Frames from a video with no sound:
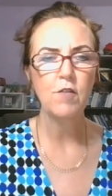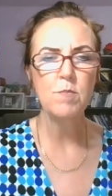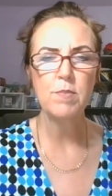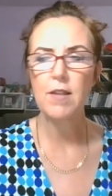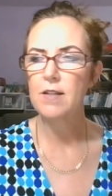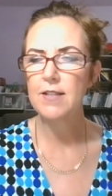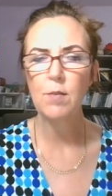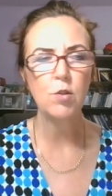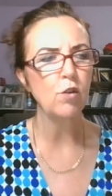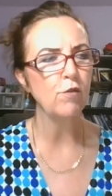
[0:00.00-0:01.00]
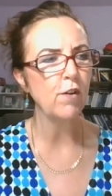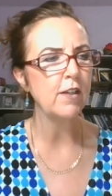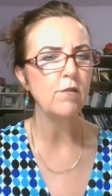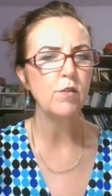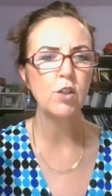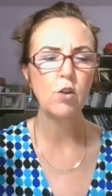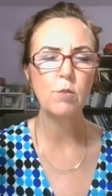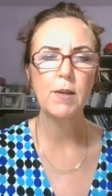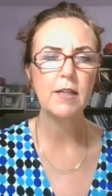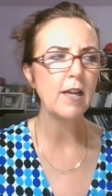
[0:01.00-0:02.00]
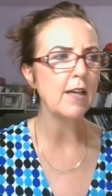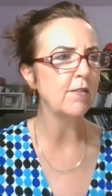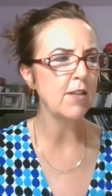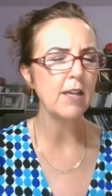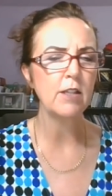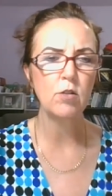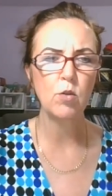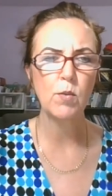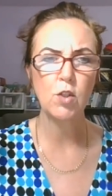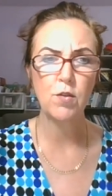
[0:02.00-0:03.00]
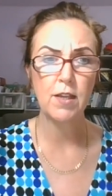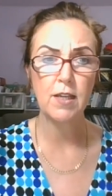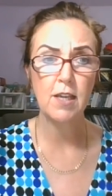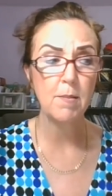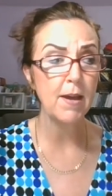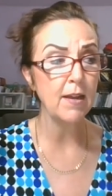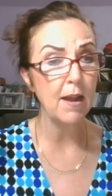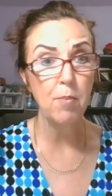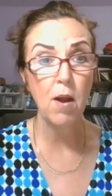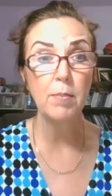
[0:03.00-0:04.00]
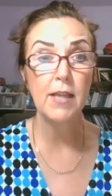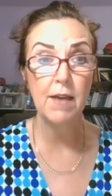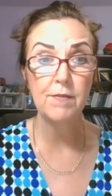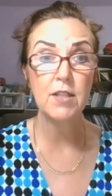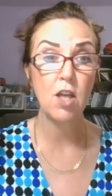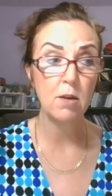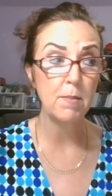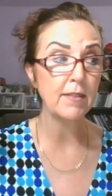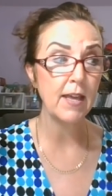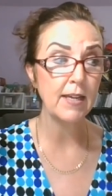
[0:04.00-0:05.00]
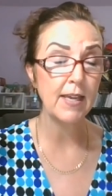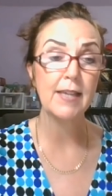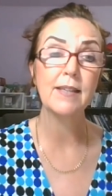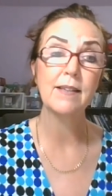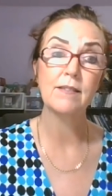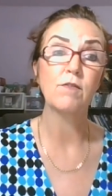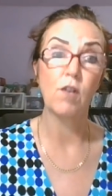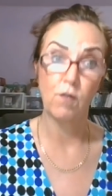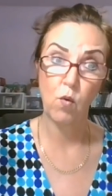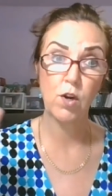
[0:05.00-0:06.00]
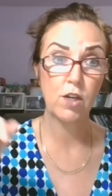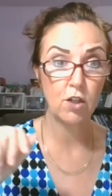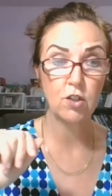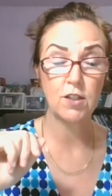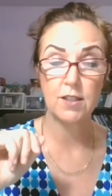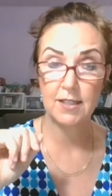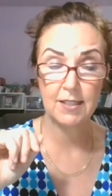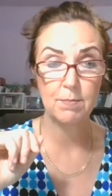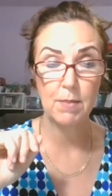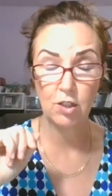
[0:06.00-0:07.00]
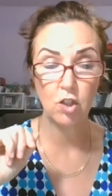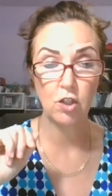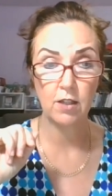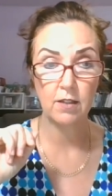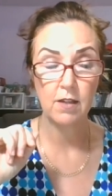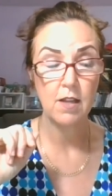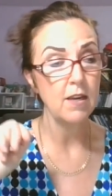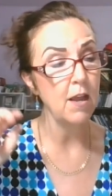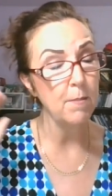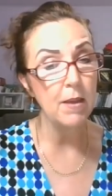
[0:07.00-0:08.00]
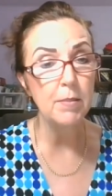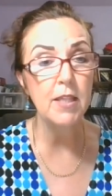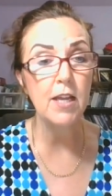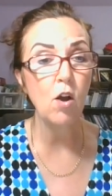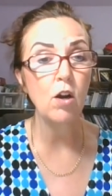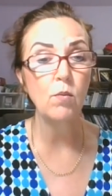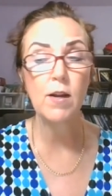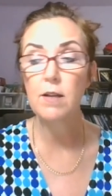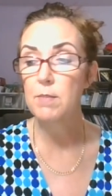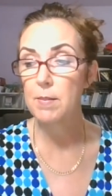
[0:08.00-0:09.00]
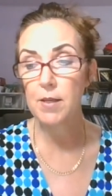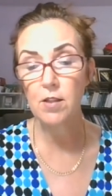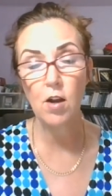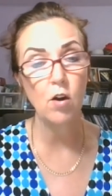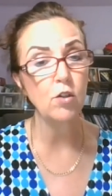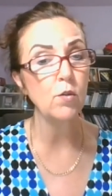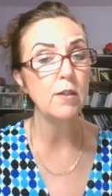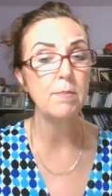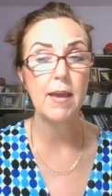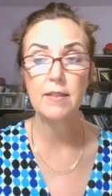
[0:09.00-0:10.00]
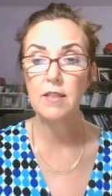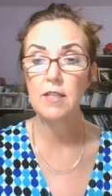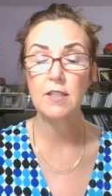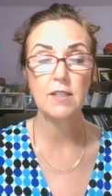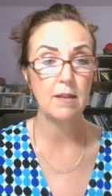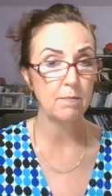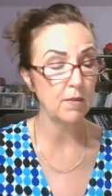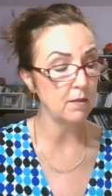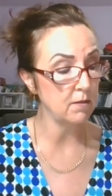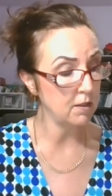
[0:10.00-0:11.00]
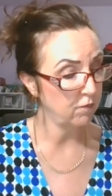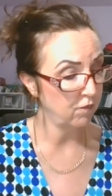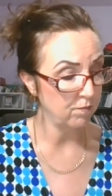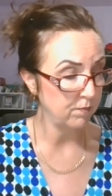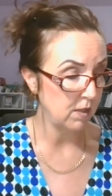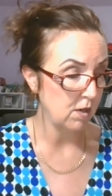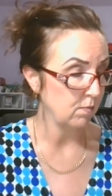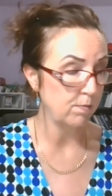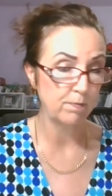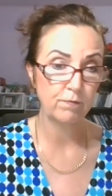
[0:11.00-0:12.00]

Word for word: every, is that what you're afraid of when you go to bed at night? If that's what you're thinking about, I probably haven't thought about that gang for four years since he mentioned it. Now, maybe they are around, maybe they are doing bad things. That it's, you know,